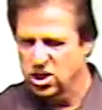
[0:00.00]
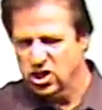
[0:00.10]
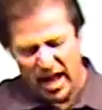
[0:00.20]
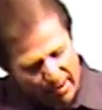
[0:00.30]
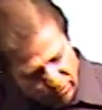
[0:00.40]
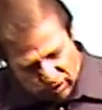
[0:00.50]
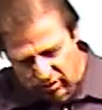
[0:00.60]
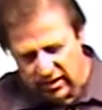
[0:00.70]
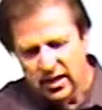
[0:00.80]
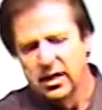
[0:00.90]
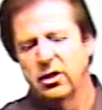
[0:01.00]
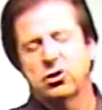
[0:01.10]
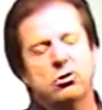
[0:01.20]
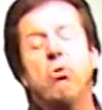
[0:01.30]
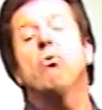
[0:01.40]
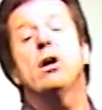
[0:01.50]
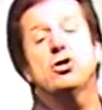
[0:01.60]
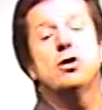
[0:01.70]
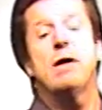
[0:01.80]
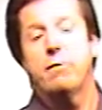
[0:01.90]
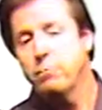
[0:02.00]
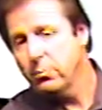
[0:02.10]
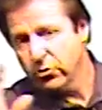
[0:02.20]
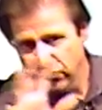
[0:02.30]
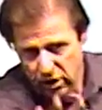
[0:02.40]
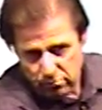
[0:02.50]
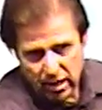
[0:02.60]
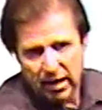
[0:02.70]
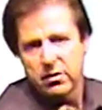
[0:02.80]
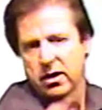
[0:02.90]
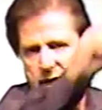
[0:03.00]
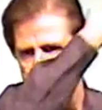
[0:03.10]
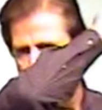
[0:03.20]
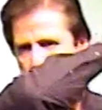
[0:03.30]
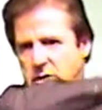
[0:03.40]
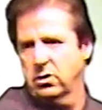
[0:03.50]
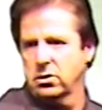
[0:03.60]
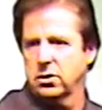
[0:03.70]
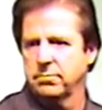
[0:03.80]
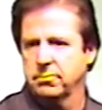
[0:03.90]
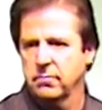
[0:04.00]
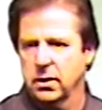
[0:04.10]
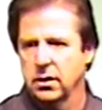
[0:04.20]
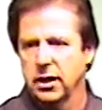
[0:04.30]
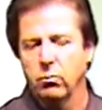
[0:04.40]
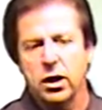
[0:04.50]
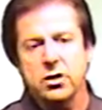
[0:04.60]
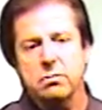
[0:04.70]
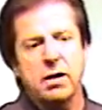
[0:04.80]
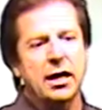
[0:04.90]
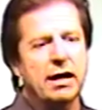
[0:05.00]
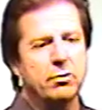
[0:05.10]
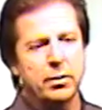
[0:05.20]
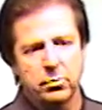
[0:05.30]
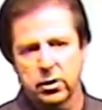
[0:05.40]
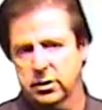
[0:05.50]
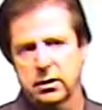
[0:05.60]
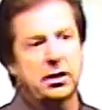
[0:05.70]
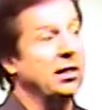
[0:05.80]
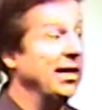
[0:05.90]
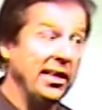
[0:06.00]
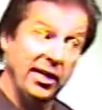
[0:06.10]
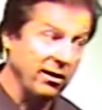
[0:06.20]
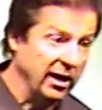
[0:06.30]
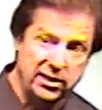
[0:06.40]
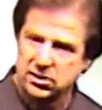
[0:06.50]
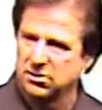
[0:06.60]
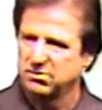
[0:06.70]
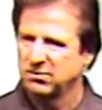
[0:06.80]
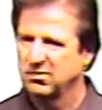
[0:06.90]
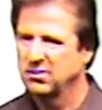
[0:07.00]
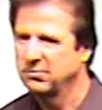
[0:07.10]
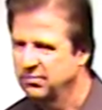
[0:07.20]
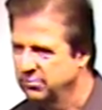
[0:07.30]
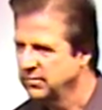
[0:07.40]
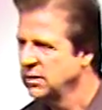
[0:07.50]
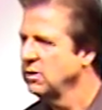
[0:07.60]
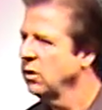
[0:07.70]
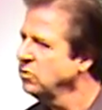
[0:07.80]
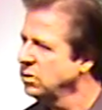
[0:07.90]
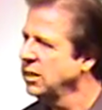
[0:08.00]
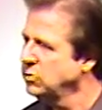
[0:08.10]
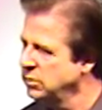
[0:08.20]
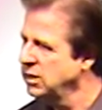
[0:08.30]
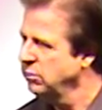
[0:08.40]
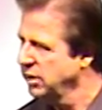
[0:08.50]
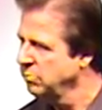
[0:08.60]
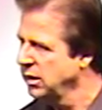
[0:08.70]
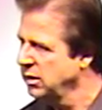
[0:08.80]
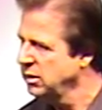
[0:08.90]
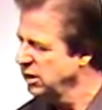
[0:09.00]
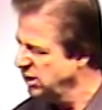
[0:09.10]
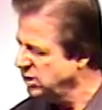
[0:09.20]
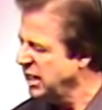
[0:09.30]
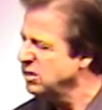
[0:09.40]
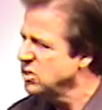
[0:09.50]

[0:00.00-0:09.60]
just absolutely, there's no question about when people see it in my life, that's Jesus. And what is it in my life when people look at and say, that ain't Christ? Those are the things we deal with, amen? It's like the